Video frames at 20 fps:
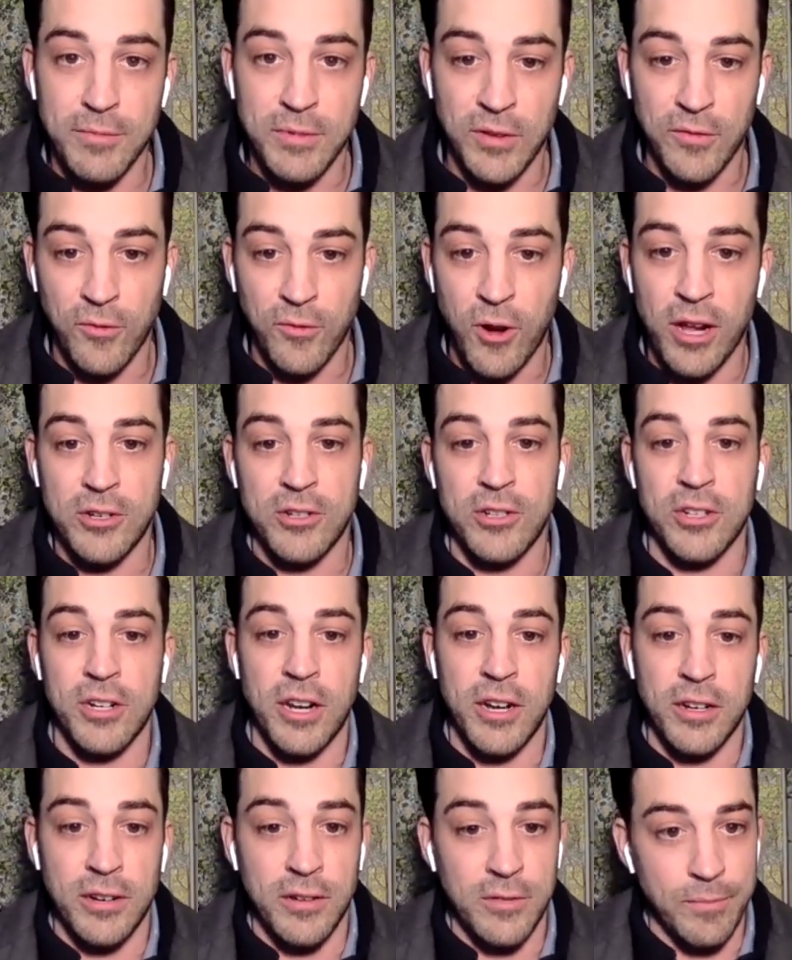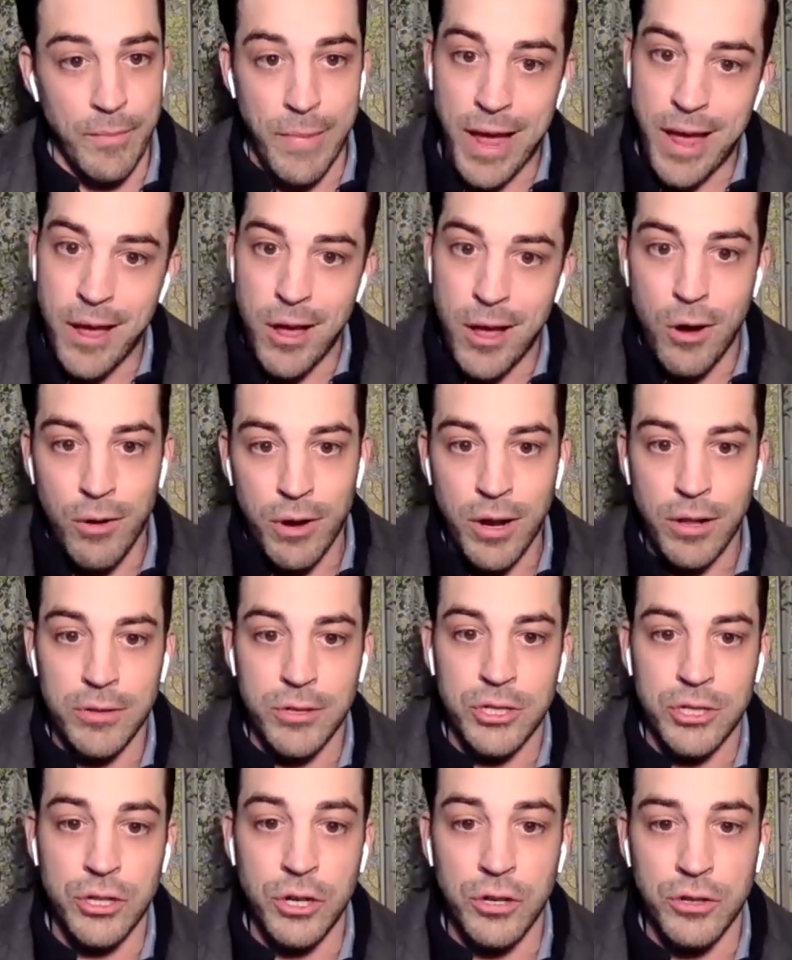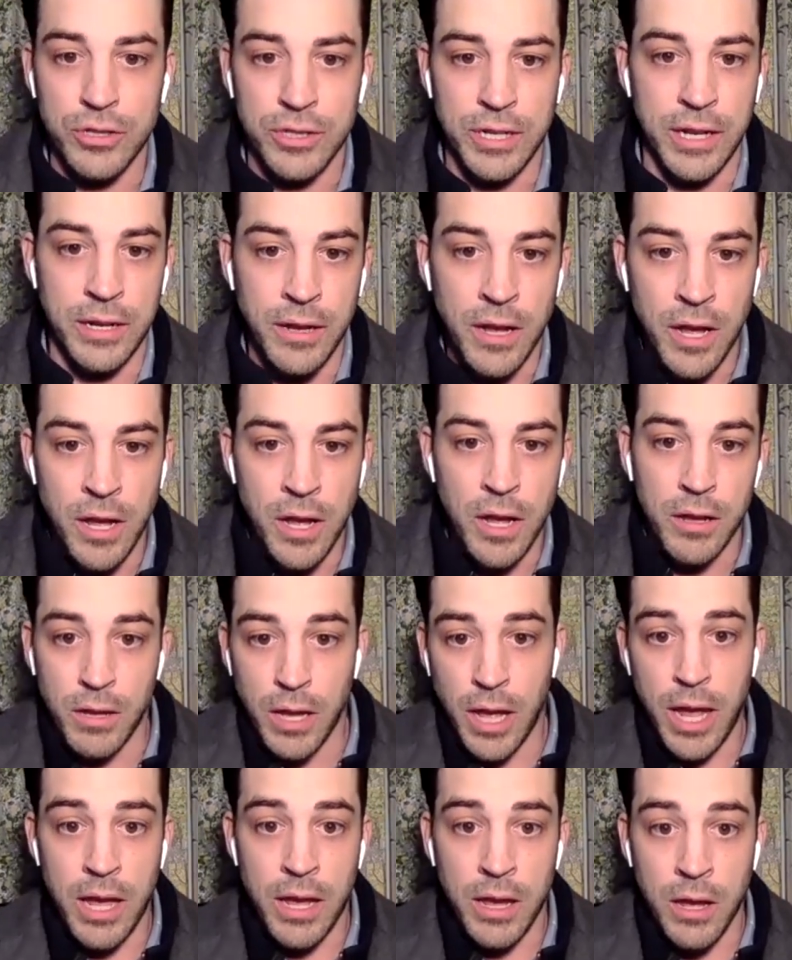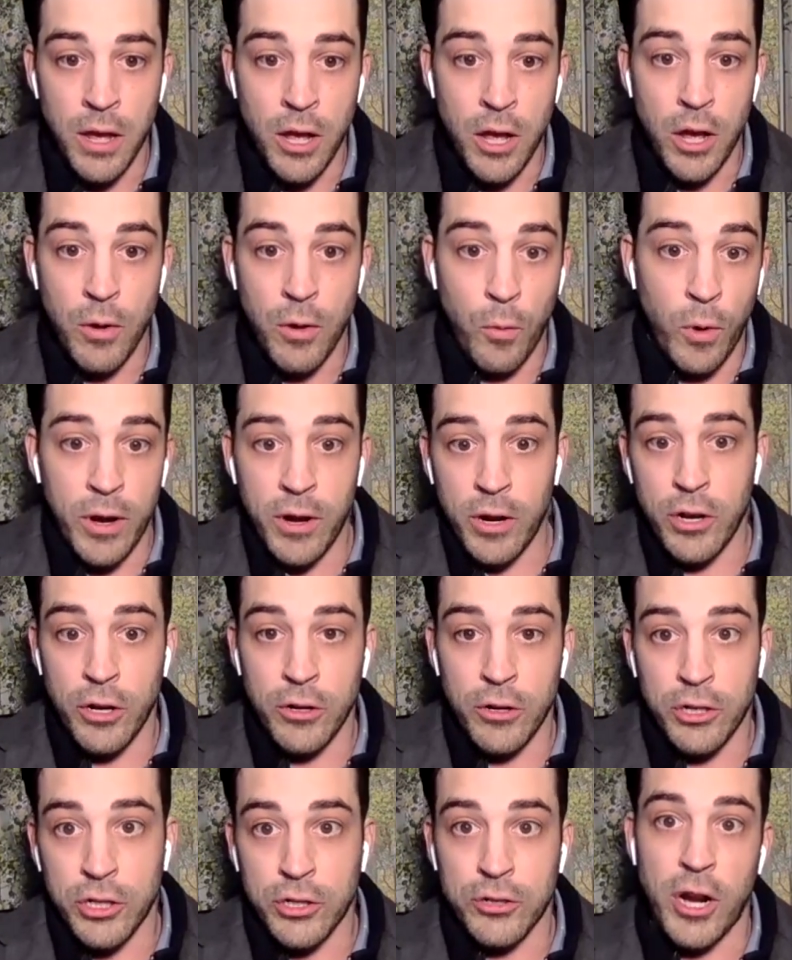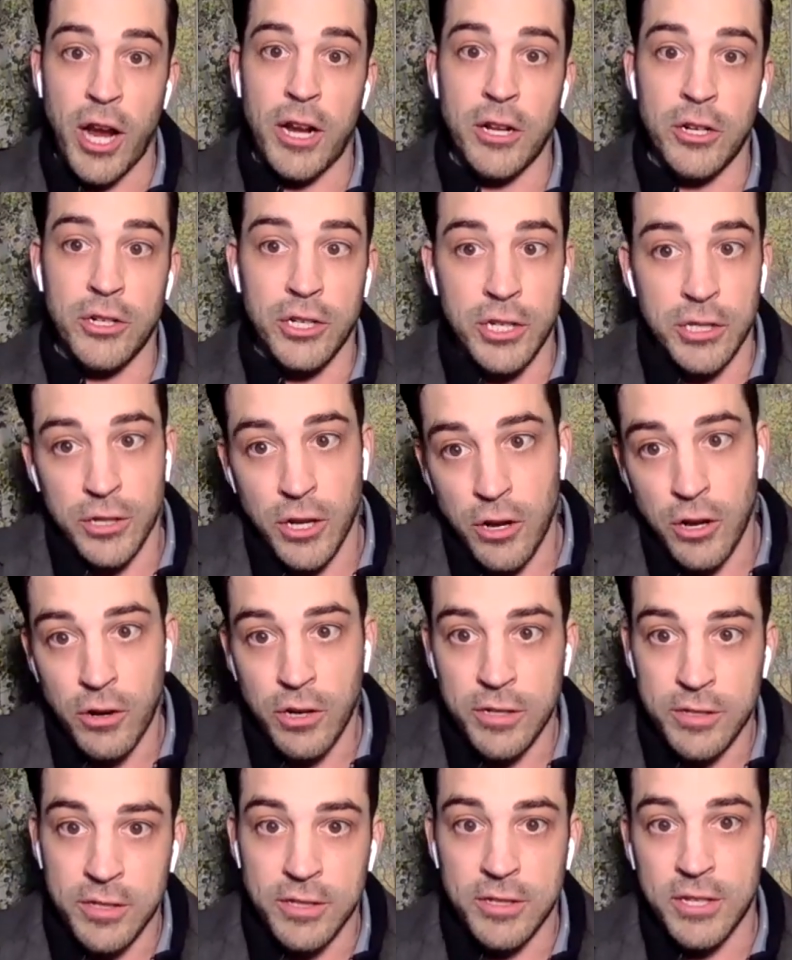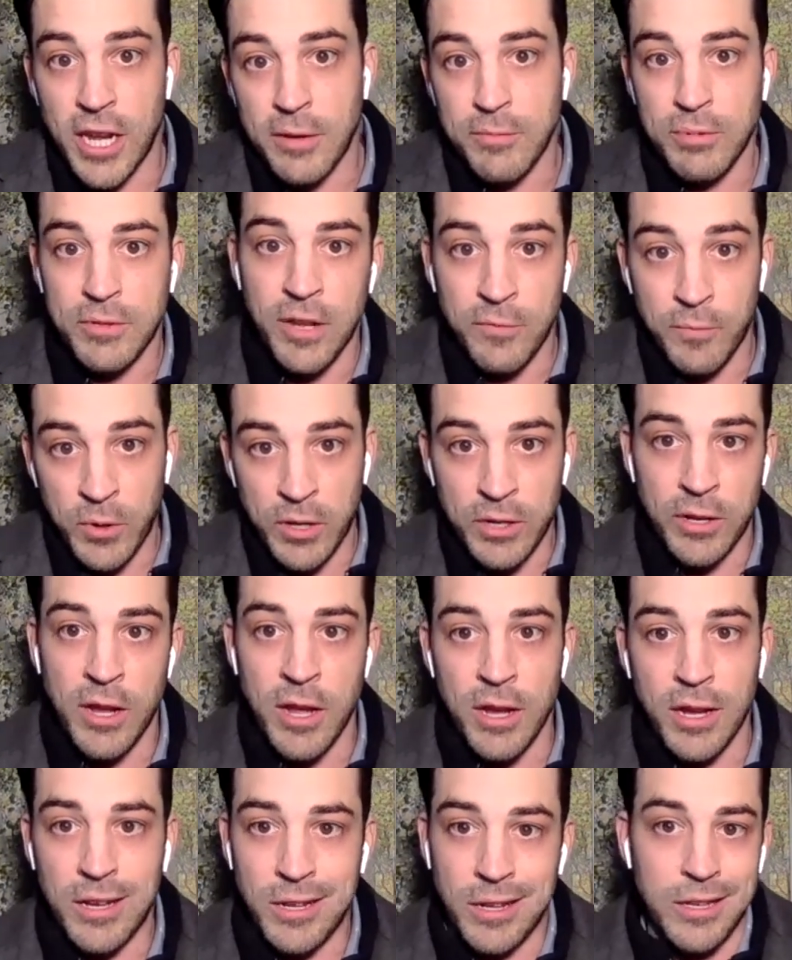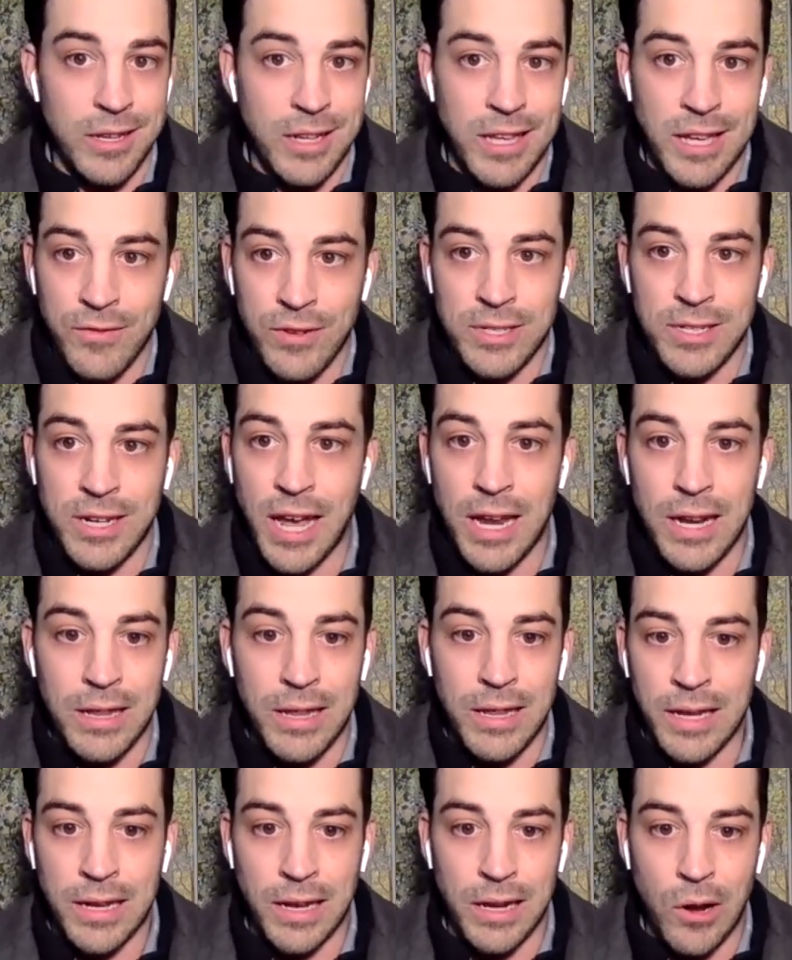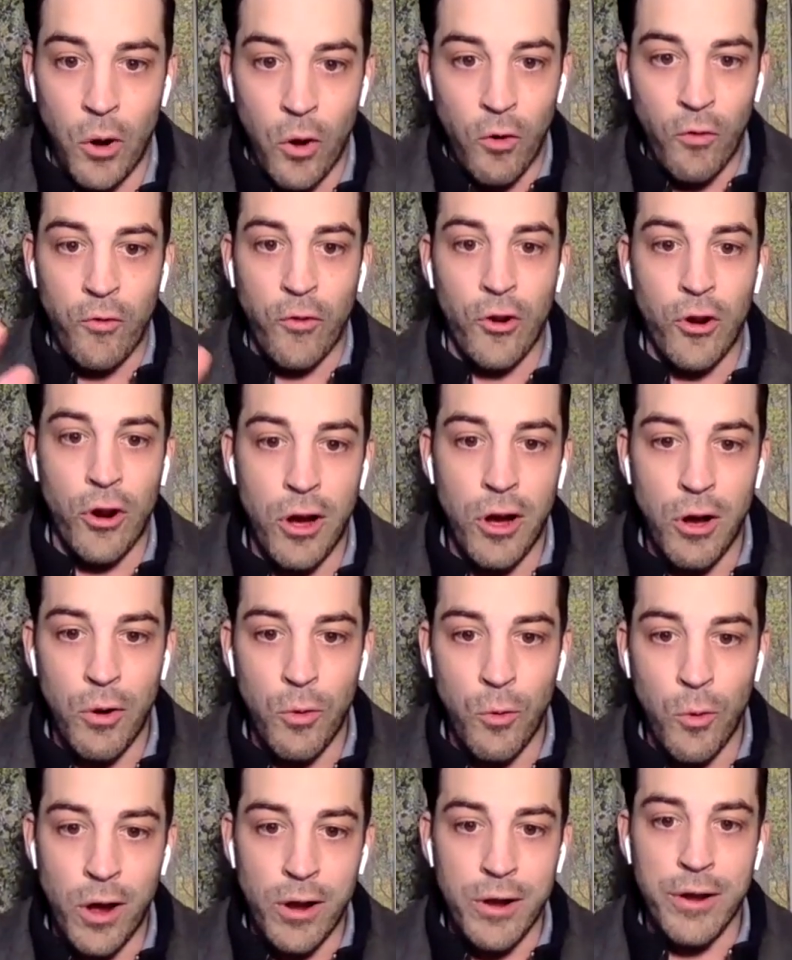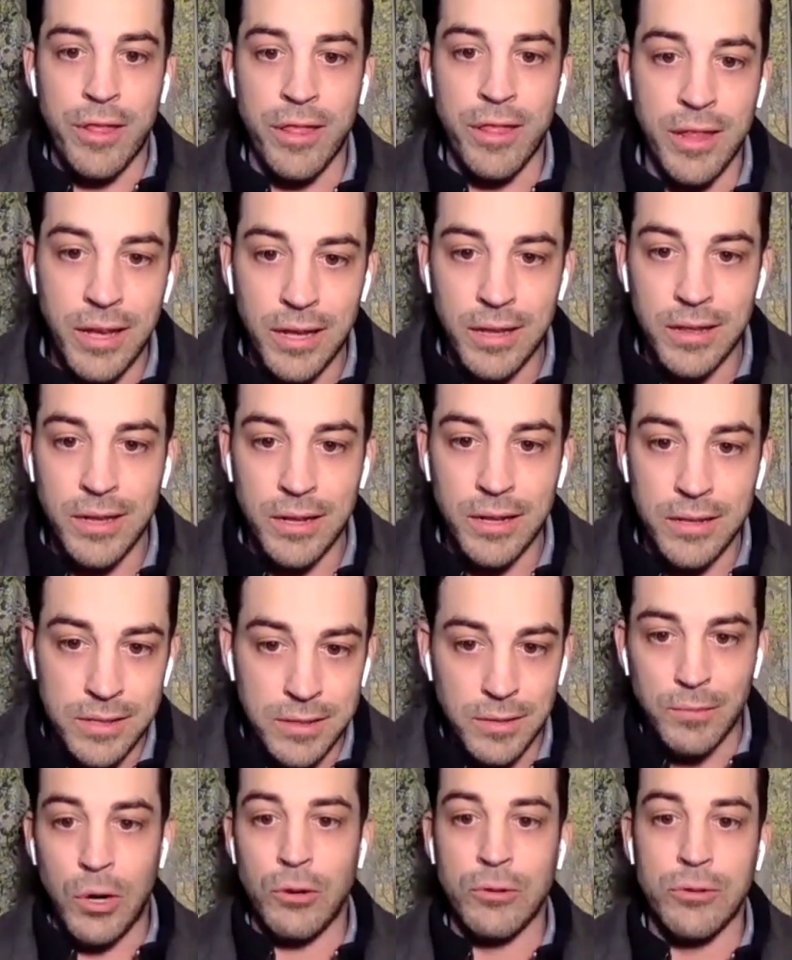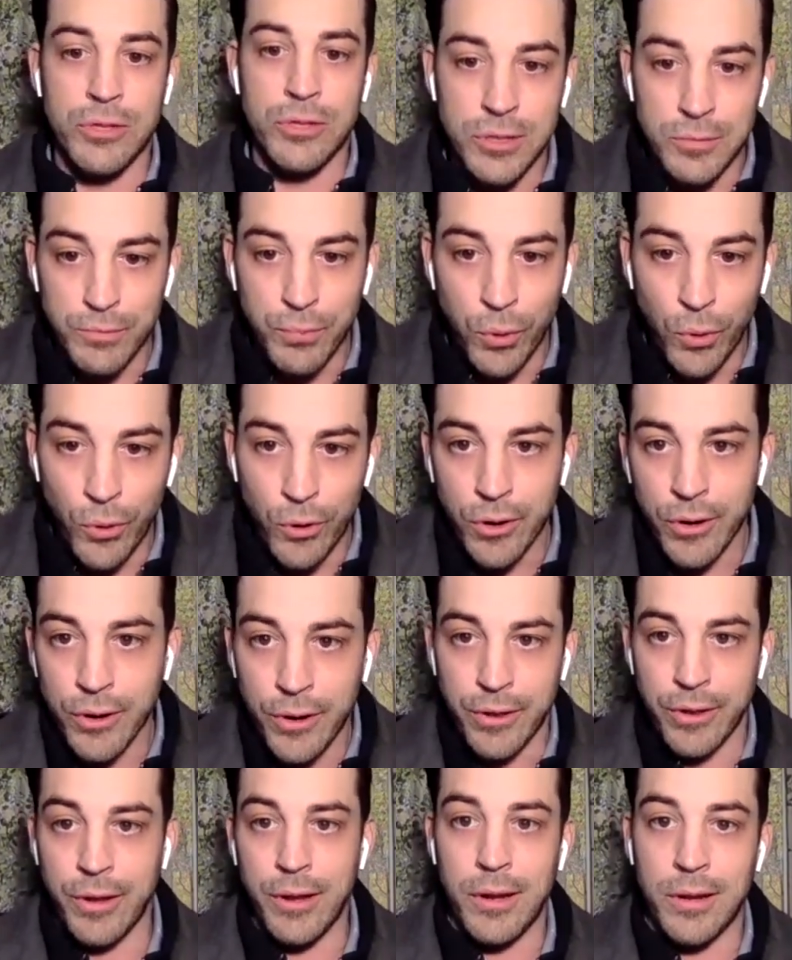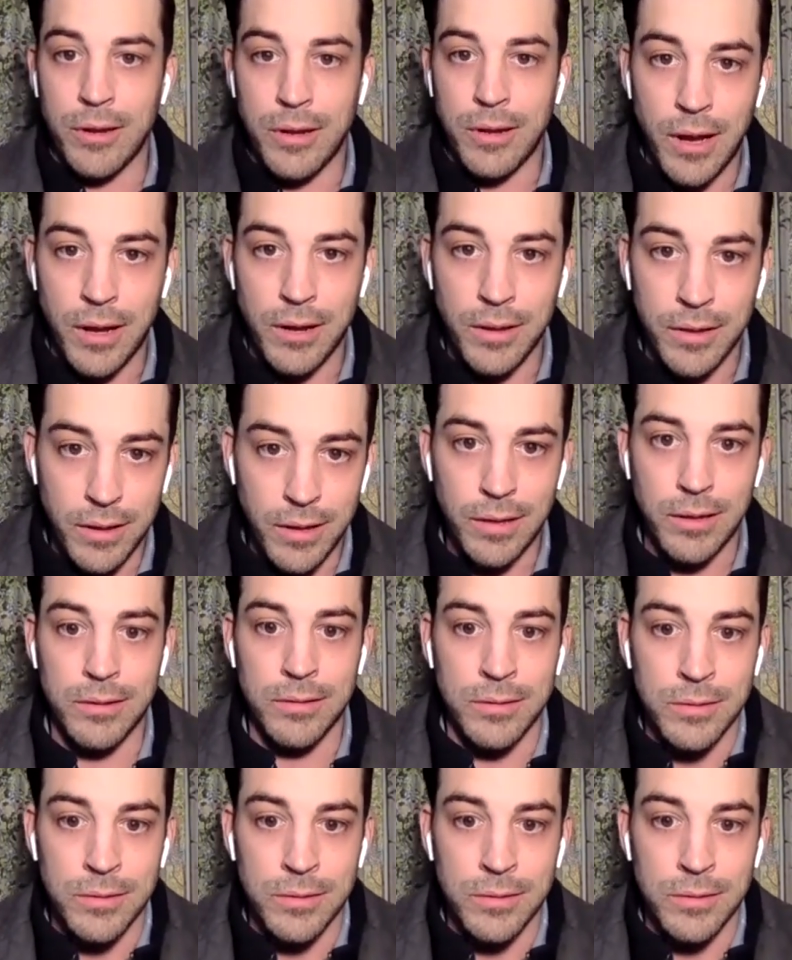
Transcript: I've watched it on Mayo and other shows that, hey, what are your strategies? Oh, it's the same stuff, but can you give us kind of like an overall one thing that's the most important thing kind of thing?